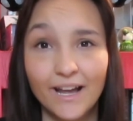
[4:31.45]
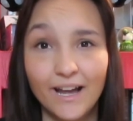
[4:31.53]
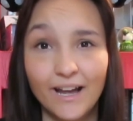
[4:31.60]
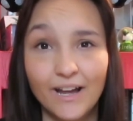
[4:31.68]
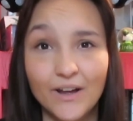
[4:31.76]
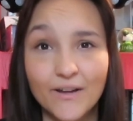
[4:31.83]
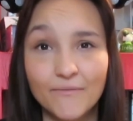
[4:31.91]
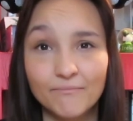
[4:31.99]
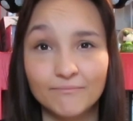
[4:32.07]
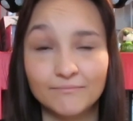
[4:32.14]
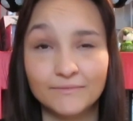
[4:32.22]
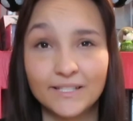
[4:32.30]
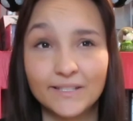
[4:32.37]

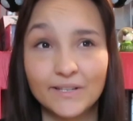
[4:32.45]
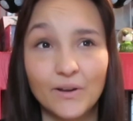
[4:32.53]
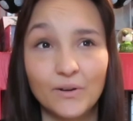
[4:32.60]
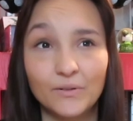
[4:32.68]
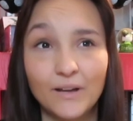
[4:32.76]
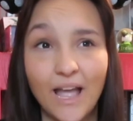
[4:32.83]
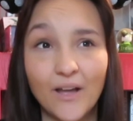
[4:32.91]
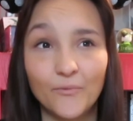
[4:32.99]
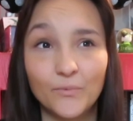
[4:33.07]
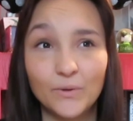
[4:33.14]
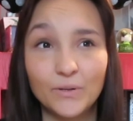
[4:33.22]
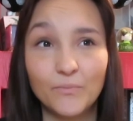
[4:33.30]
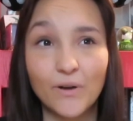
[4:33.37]
Um, so I
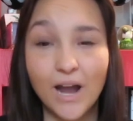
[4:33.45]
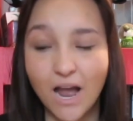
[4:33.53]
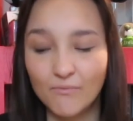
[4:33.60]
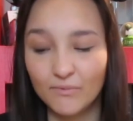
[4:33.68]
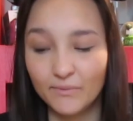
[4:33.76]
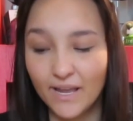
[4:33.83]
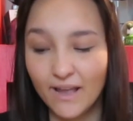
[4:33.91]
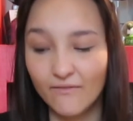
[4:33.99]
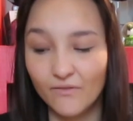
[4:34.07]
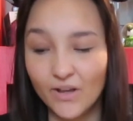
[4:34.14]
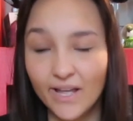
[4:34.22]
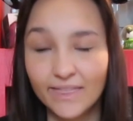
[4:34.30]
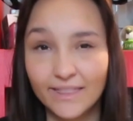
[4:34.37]
would probably have
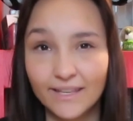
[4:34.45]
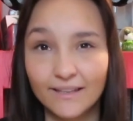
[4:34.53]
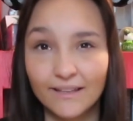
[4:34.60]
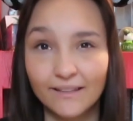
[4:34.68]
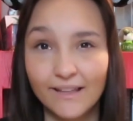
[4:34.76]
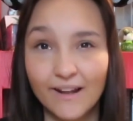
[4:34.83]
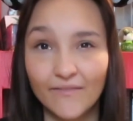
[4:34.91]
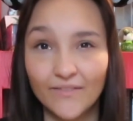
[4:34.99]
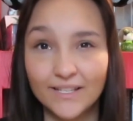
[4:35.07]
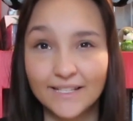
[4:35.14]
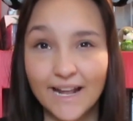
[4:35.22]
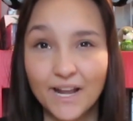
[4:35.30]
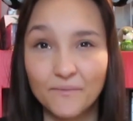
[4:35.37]
bought the, a lot of
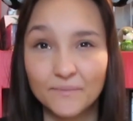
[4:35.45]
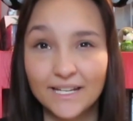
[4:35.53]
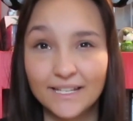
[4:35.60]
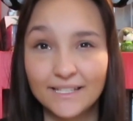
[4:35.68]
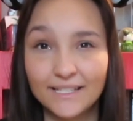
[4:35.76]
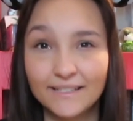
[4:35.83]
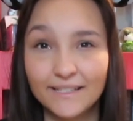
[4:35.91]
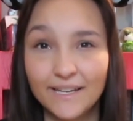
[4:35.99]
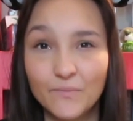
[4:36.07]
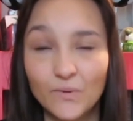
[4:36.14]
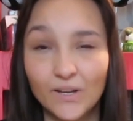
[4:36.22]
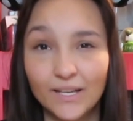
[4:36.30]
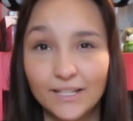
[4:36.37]
these items at
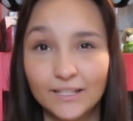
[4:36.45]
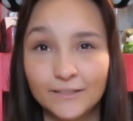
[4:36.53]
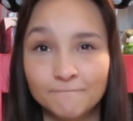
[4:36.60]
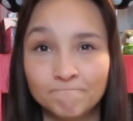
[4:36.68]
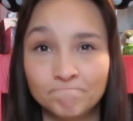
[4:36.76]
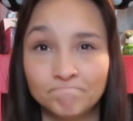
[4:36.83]
Disney, but